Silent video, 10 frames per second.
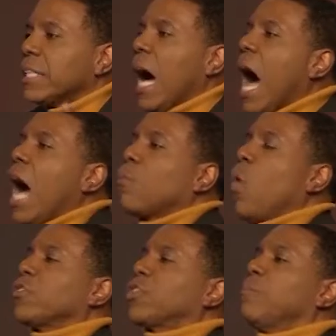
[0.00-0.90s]
God
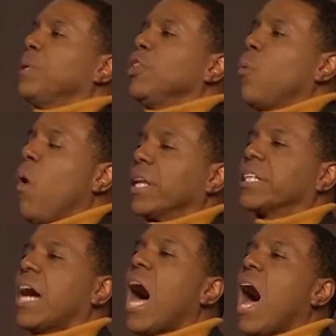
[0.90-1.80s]
wants to be the
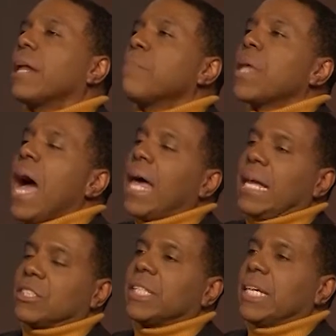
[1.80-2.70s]
one. God, I
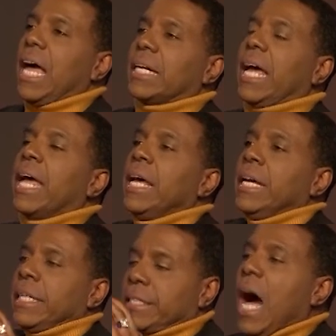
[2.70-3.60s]
like to say it like that.
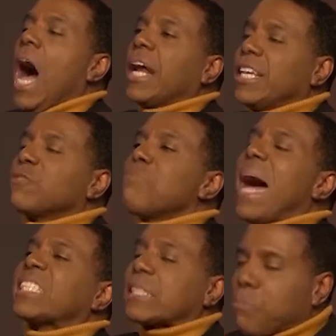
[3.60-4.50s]
God is
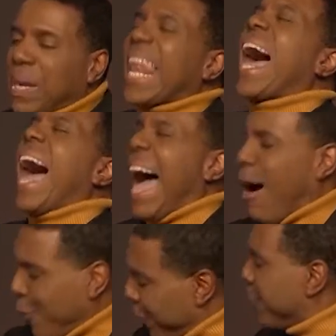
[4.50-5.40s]
my supply
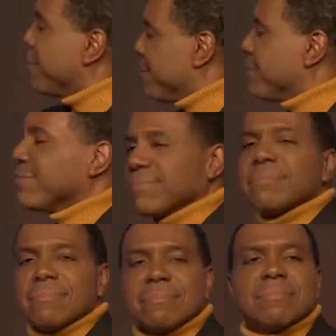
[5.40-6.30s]
house.
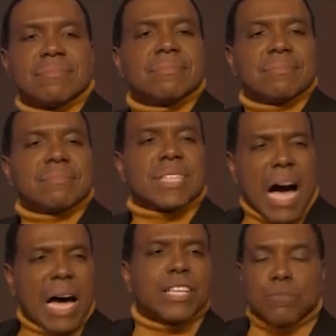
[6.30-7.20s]

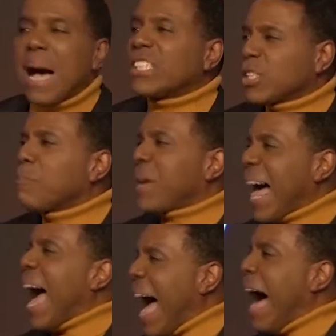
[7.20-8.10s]
God is my
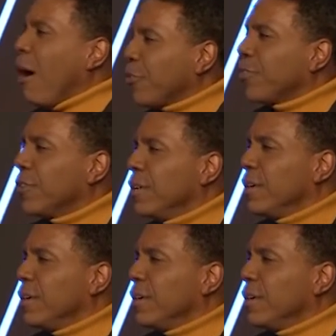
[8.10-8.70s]
supply house.